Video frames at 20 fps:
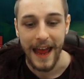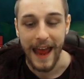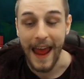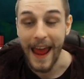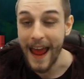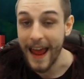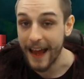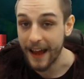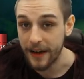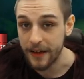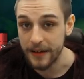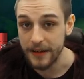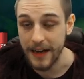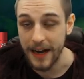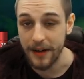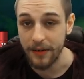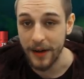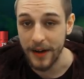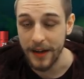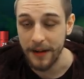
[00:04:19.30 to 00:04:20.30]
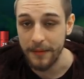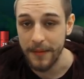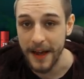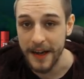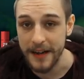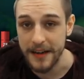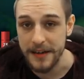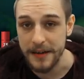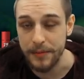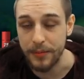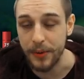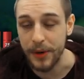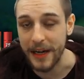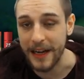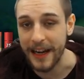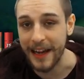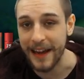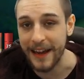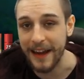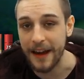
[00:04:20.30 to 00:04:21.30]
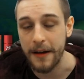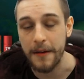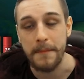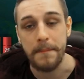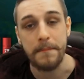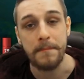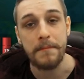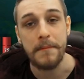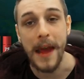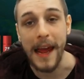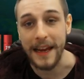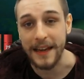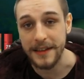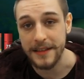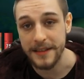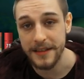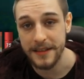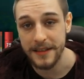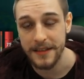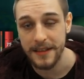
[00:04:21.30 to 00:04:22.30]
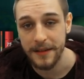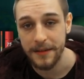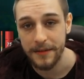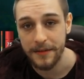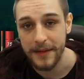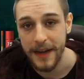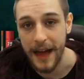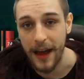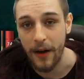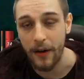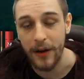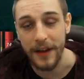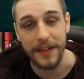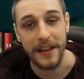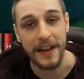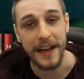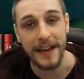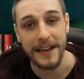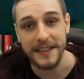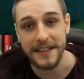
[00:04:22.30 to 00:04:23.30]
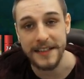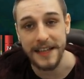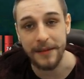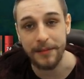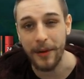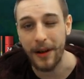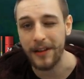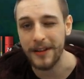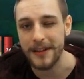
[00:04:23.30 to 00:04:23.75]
and I recommend bringing a mace. Now, in the next tip, I'll